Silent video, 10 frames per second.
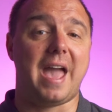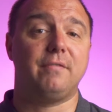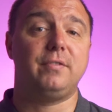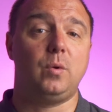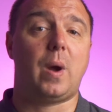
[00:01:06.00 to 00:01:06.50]

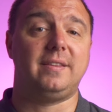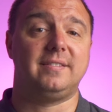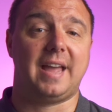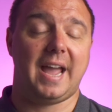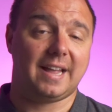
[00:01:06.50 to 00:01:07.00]
every
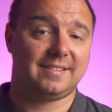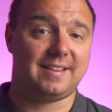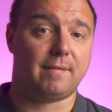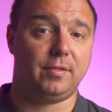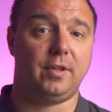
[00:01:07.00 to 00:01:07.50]
Wednesday at
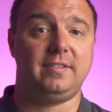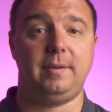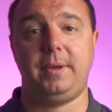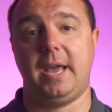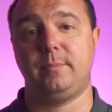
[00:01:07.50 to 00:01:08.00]

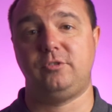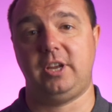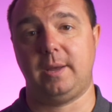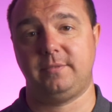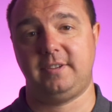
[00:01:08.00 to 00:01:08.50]
7:30 p.m.
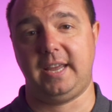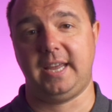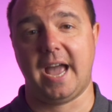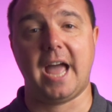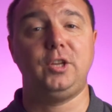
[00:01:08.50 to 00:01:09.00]

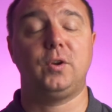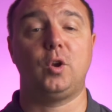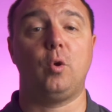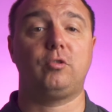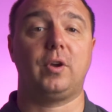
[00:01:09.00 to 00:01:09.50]
GMT, and you
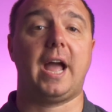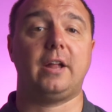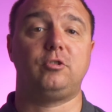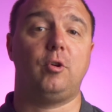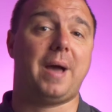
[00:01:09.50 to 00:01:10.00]
can also
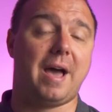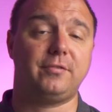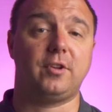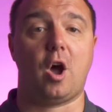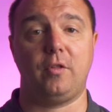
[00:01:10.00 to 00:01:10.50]
catch up after
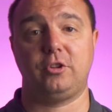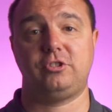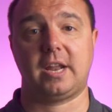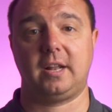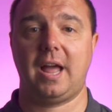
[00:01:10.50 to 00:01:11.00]
on the
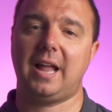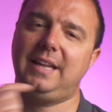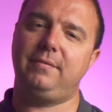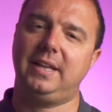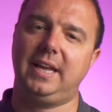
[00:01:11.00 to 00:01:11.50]
channel. I'll
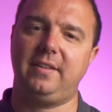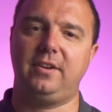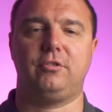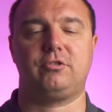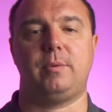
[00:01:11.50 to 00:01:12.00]
leave a link in
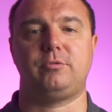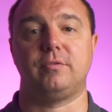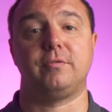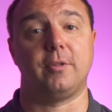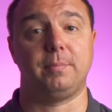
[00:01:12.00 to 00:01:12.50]
the
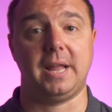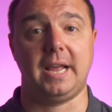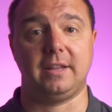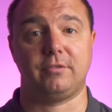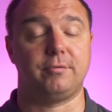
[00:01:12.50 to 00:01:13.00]
description for the
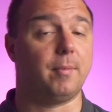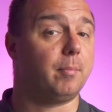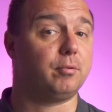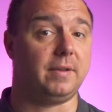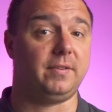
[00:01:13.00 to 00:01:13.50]
playlist from our
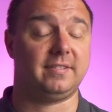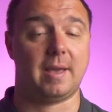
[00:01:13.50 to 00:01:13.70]
previous